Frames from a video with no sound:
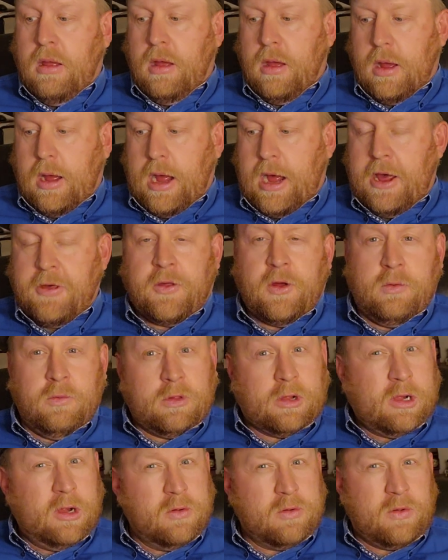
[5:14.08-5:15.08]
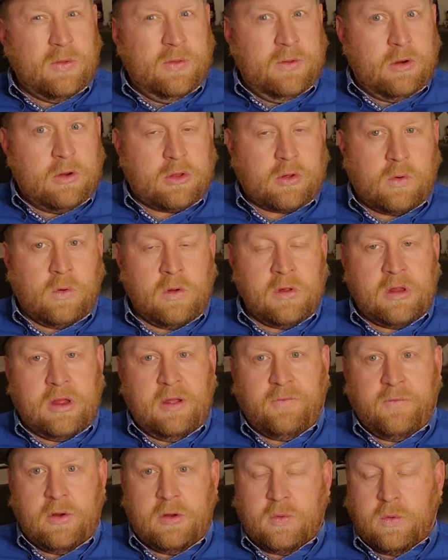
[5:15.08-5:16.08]
I thought it was closer than their scores
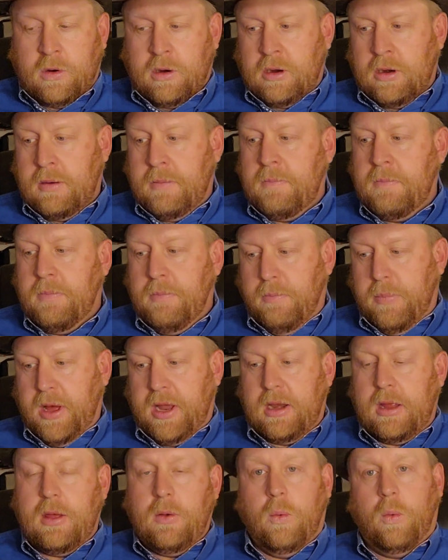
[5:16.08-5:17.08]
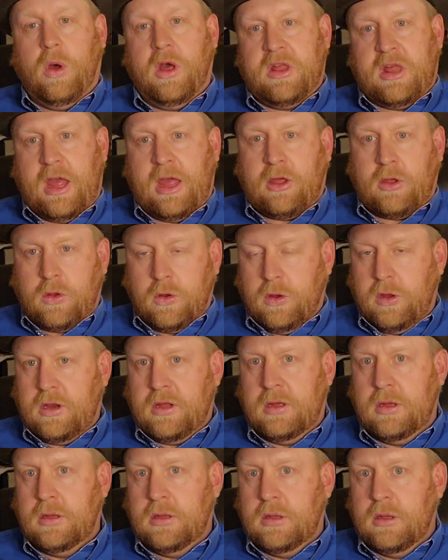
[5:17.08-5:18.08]
difference were, but it was a
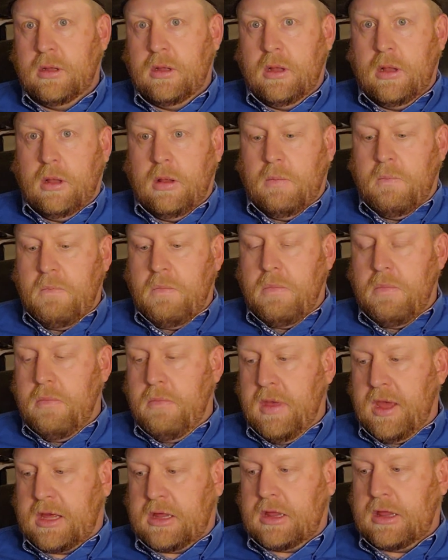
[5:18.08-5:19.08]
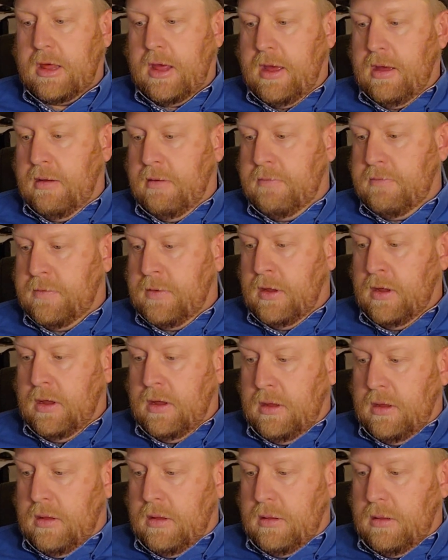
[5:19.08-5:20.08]
good mix of
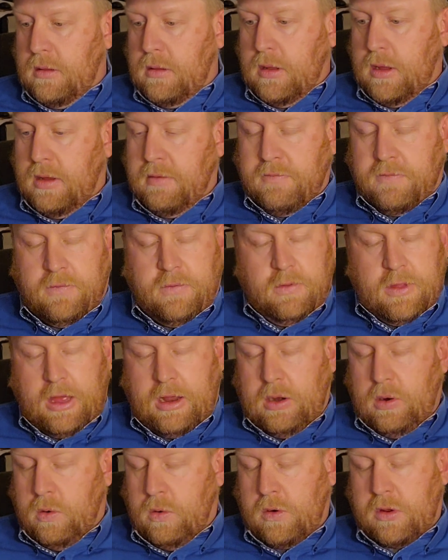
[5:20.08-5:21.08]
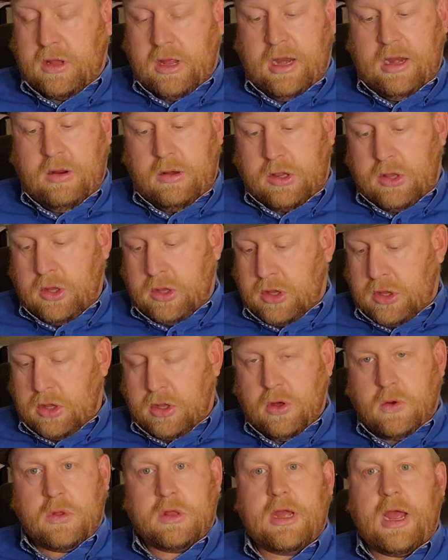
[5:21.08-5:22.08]
that horse, and it's just
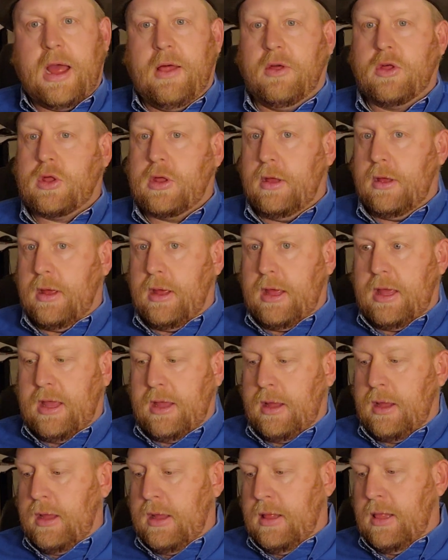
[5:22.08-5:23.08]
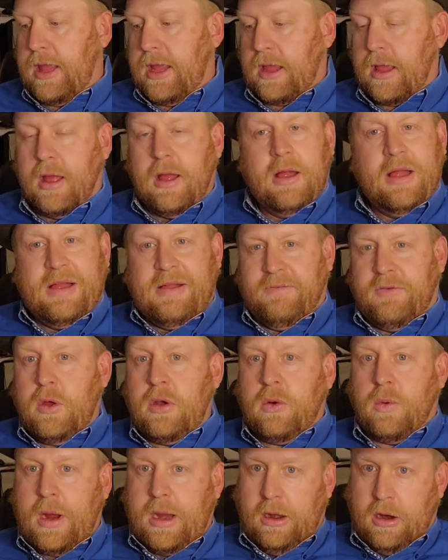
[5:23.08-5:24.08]
so stylish. He, like, if you had
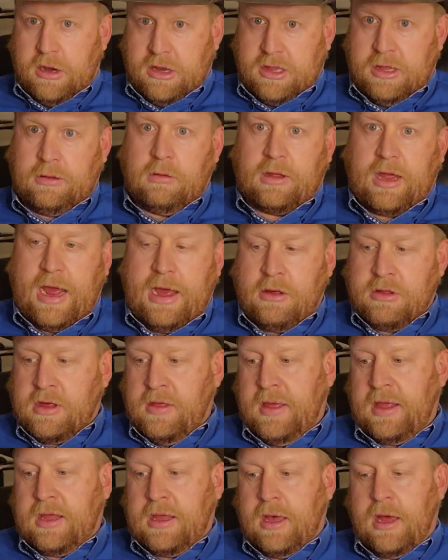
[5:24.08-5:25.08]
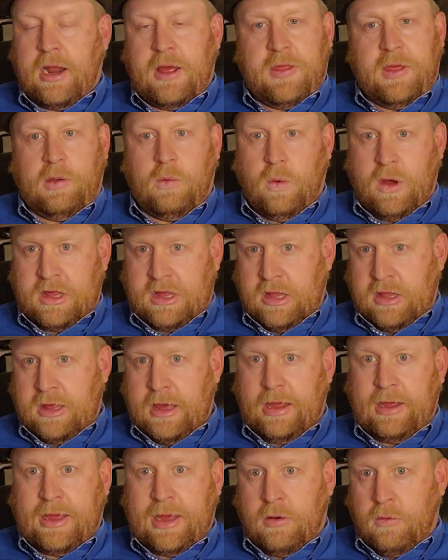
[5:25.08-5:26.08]
to rate on single cows how they cut, I think Wes's
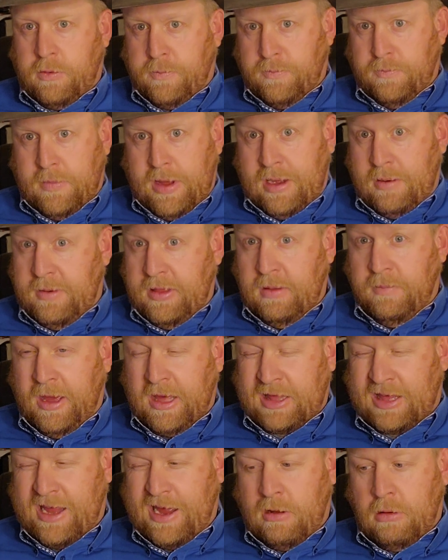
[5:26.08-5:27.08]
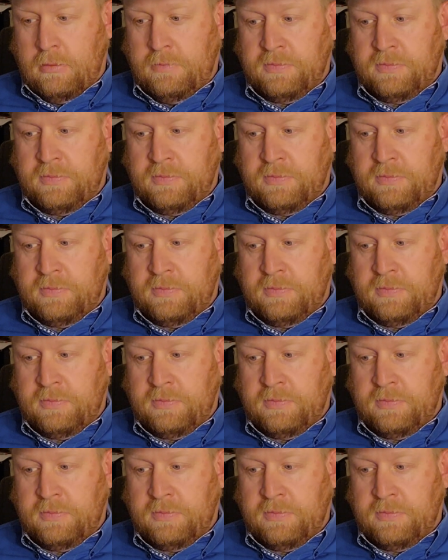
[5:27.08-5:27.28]
second cow might have been the best cow,